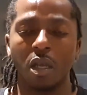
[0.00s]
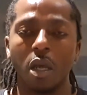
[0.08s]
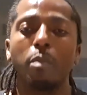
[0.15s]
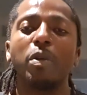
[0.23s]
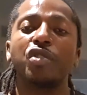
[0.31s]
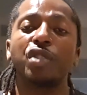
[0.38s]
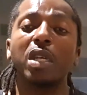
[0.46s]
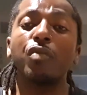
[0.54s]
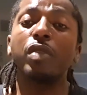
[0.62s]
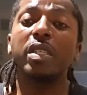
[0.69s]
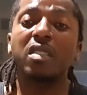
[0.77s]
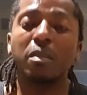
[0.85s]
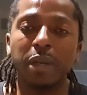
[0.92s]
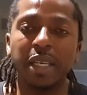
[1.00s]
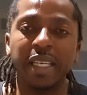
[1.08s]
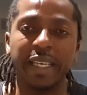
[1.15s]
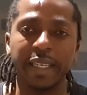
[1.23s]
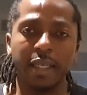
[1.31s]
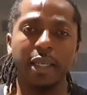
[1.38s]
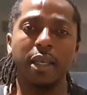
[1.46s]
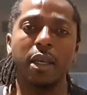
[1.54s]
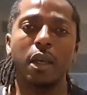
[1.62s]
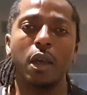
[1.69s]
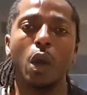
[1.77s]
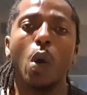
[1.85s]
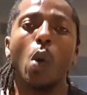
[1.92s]
But generally speaking,
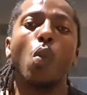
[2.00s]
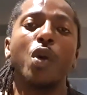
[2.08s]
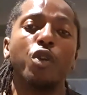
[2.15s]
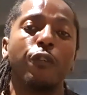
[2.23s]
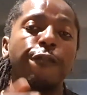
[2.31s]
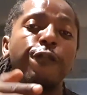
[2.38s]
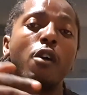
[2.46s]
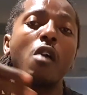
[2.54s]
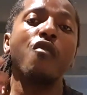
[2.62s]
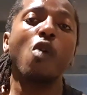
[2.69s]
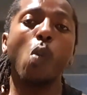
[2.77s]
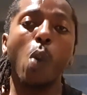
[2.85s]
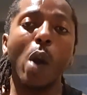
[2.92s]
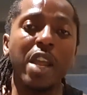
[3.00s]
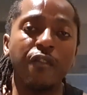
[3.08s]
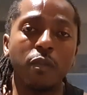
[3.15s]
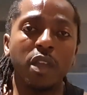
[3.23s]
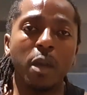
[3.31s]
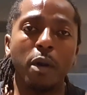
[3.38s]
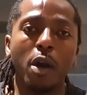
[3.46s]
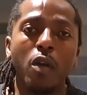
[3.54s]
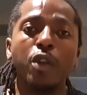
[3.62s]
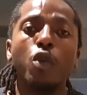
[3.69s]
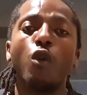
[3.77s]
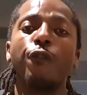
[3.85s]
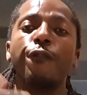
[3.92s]
When you're further away from the
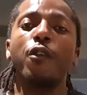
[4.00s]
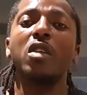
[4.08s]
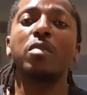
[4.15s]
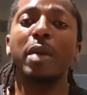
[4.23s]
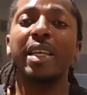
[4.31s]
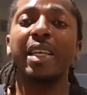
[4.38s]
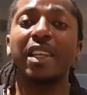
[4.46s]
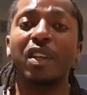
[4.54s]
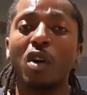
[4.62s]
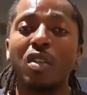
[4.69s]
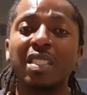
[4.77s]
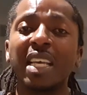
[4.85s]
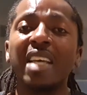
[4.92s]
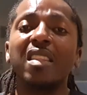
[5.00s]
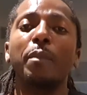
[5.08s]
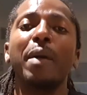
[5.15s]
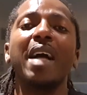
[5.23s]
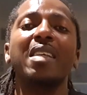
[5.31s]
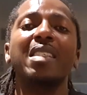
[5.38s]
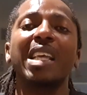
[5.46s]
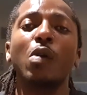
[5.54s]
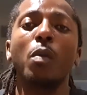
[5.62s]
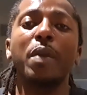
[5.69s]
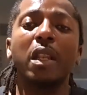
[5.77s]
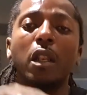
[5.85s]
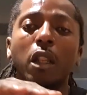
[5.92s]
opponent or first making contact, the Pak Sau will
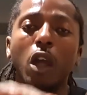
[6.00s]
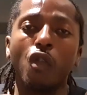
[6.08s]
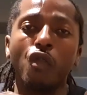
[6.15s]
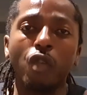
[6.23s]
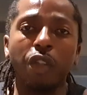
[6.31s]
be lower on